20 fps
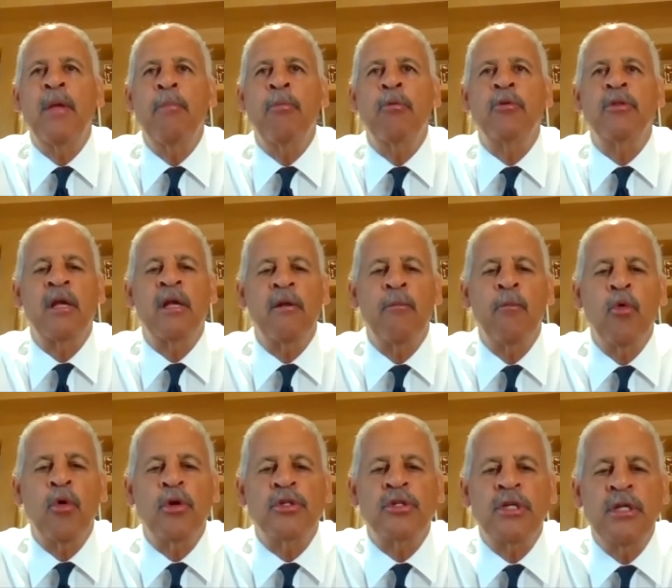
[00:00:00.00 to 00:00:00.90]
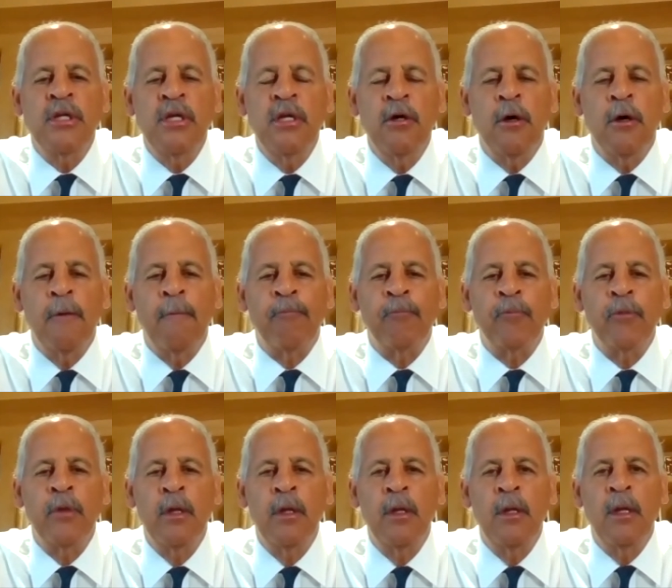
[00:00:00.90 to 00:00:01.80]
people that are more skilled.
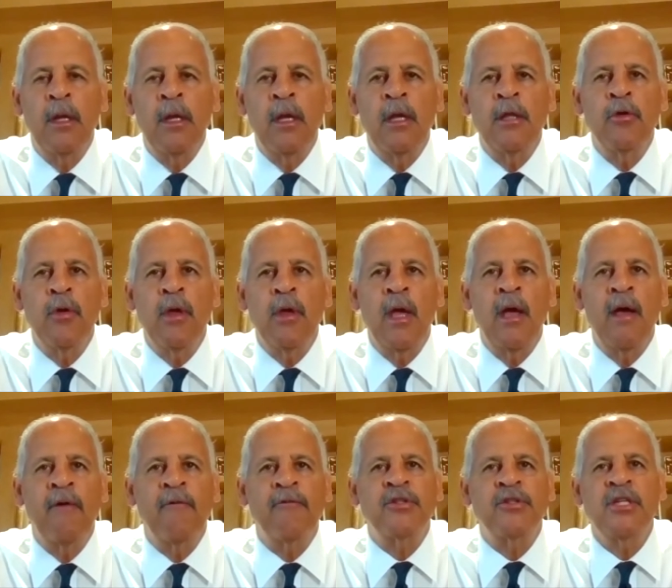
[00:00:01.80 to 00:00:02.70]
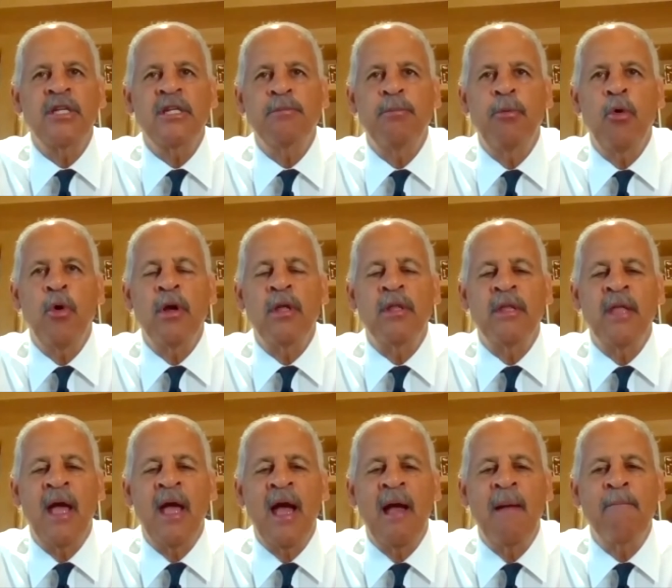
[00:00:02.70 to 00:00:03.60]
And you have
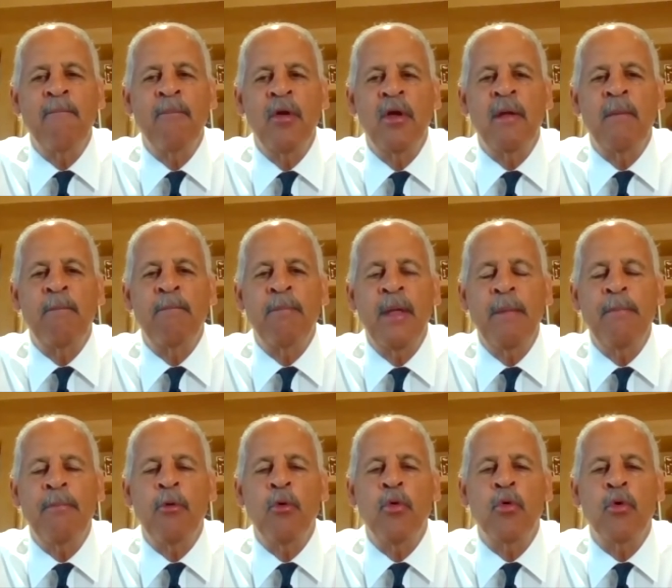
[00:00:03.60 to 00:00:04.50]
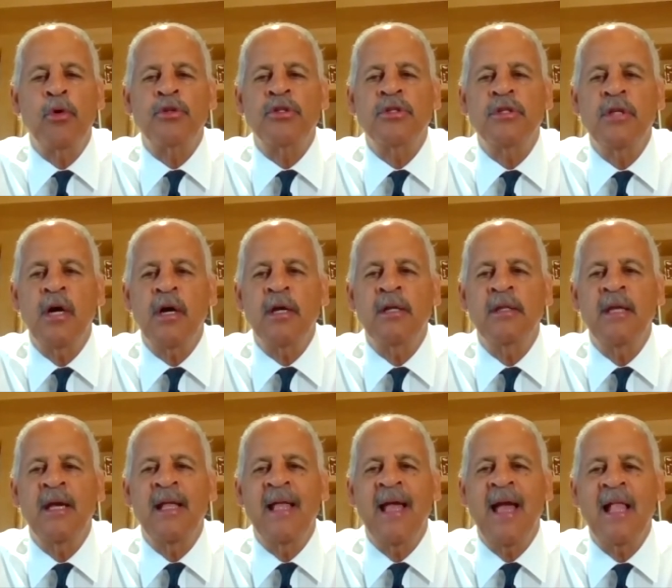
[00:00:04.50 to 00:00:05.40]
6.9 billion people who are stuck
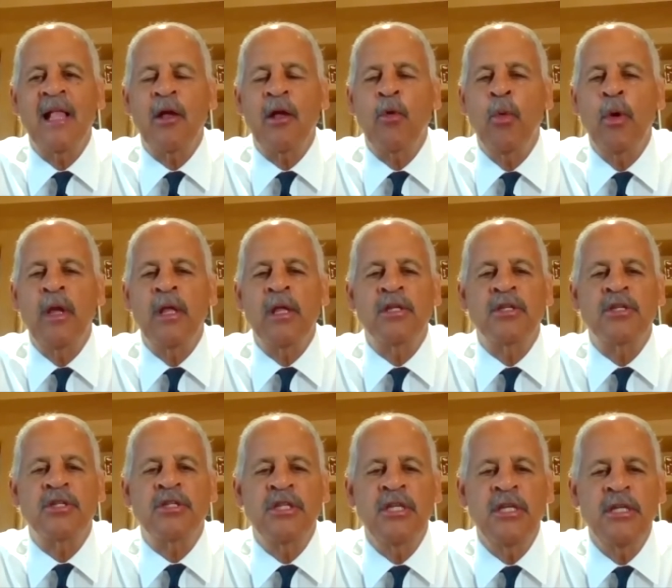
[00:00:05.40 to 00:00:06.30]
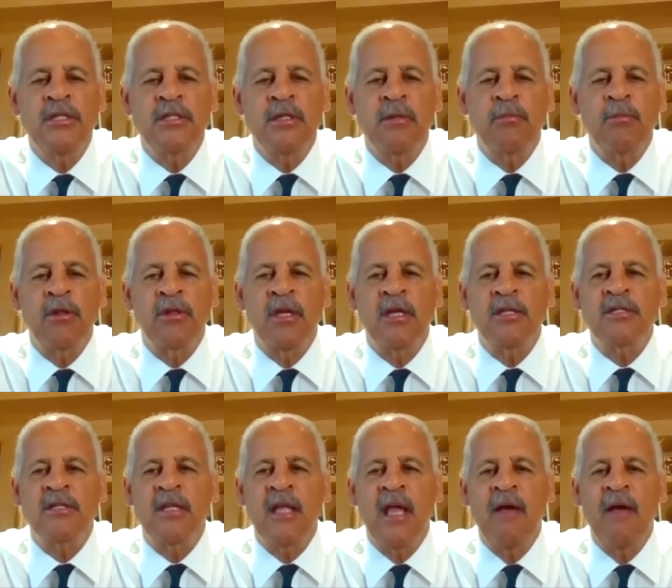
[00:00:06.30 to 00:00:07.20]
in that antiquated system that
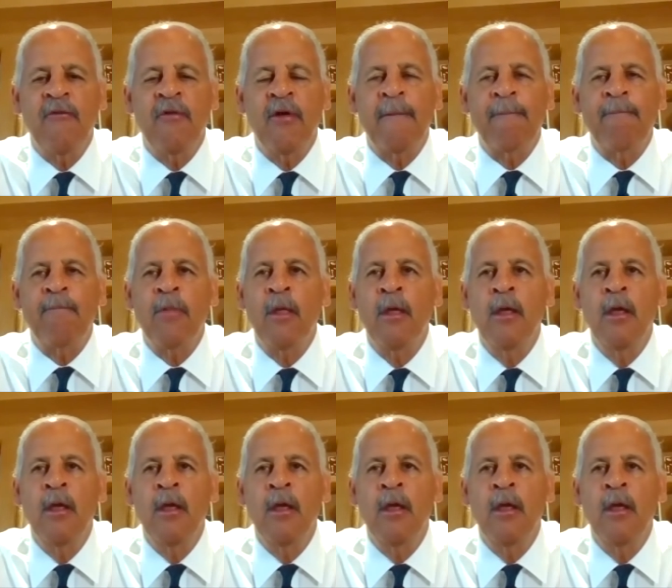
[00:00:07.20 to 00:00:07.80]
doesn't have a